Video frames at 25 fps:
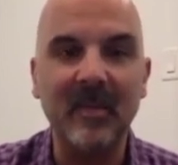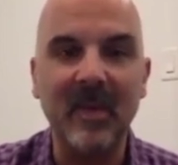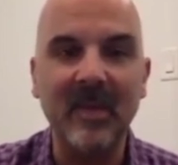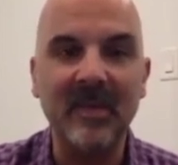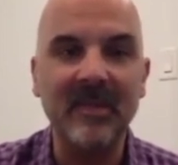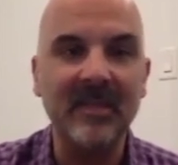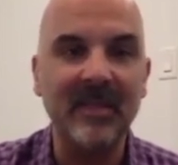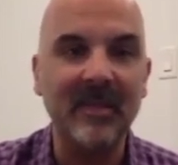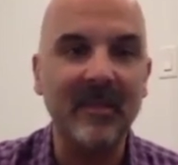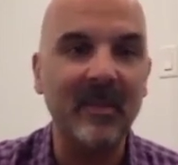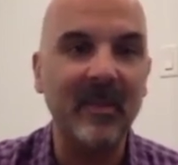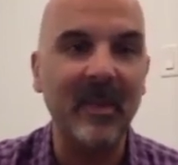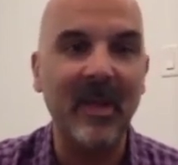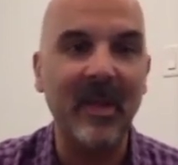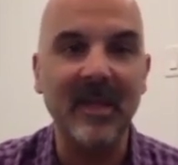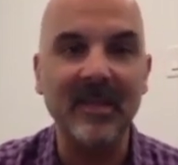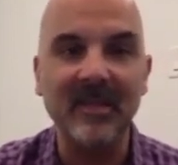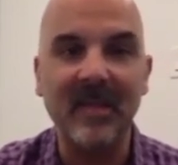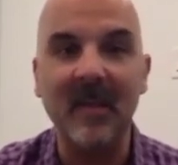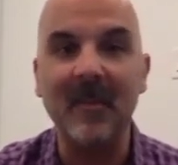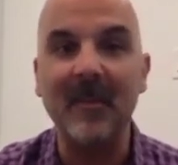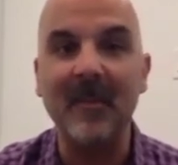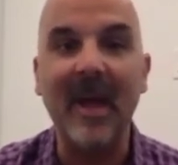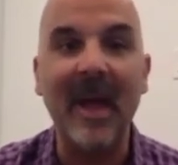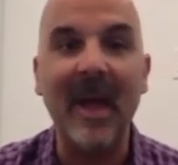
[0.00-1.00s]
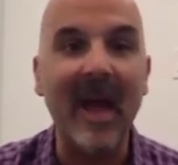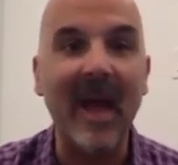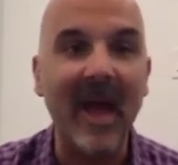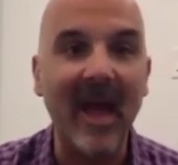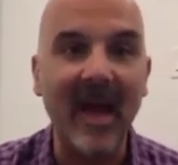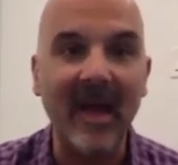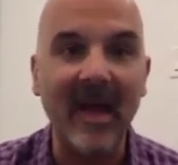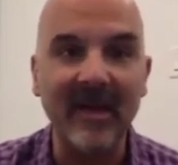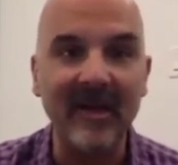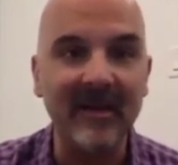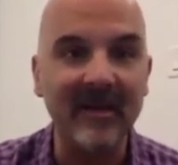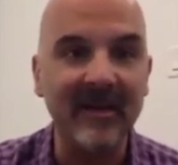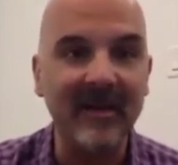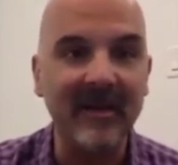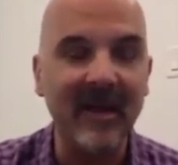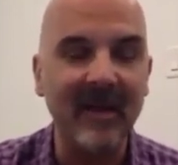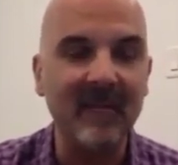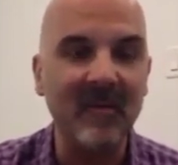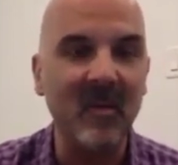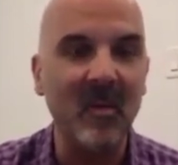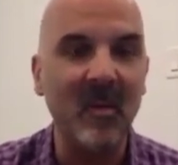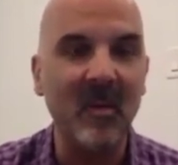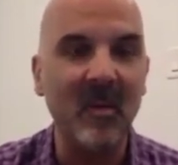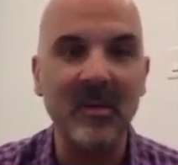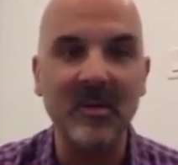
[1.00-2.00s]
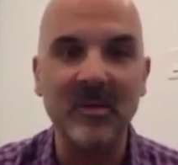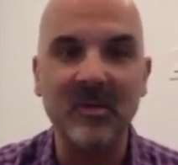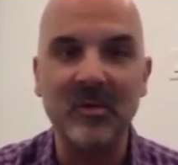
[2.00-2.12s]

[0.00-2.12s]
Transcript: breast implants are bad and every woman